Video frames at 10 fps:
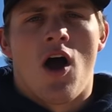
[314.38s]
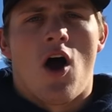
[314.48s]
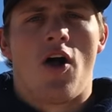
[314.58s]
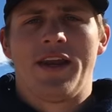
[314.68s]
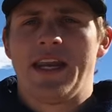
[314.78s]

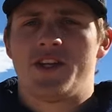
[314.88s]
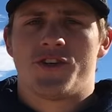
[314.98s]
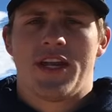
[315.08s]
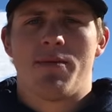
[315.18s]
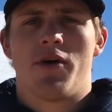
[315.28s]
All I need is
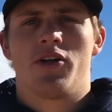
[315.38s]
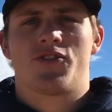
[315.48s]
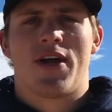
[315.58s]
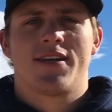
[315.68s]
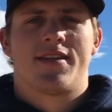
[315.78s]
your email
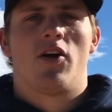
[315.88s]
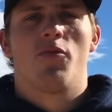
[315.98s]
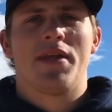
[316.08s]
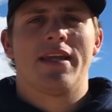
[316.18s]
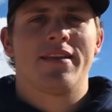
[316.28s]
address, and
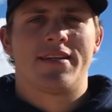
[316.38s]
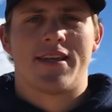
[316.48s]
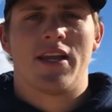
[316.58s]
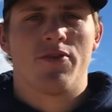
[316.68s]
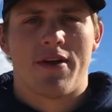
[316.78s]
I'll immediately
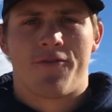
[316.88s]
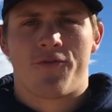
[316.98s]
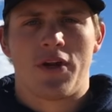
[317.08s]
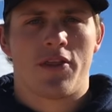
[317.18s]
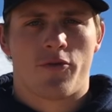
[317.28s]
send you that
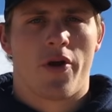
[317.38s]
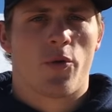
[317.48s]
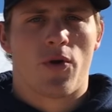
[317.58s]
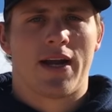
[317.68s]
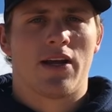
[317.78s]
free
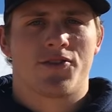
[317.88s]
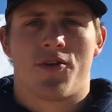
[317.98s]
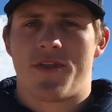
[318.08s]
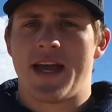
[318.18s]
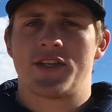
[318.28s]
throwing workout.
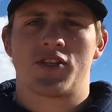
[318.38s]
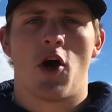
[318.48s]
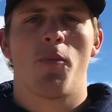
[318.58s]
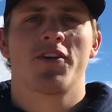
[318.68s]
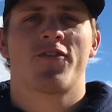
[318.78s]
So thanks
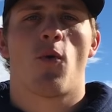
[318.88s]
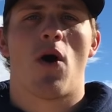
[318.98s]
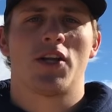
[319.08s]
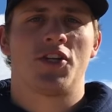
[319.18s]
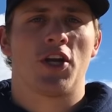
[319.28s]
so much for
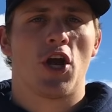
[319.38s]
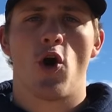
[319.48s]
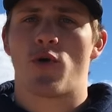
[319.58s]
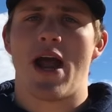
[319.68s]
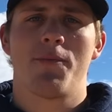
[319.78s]
watching.
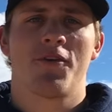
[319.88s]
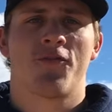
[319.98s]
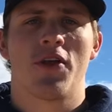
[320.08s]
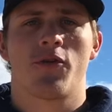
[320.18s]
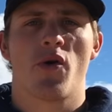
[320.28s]
Go grab your
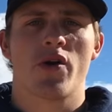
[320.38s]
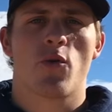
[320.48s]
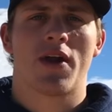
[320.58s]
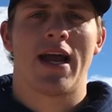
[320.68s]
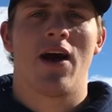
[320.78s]
free throwing
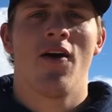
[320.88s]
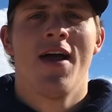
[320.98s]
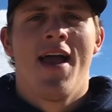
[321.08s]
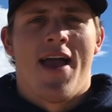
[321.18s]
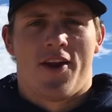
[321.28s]
workout,
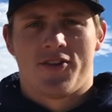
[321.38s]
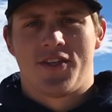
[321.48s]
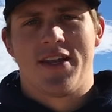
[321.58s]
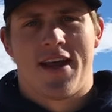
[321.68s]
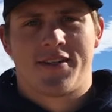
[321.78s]
and I'll
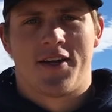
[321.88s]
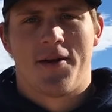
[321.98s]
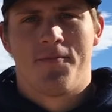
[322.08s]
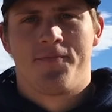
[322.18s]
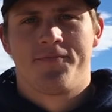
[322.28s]
see you next
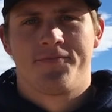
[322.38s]
time.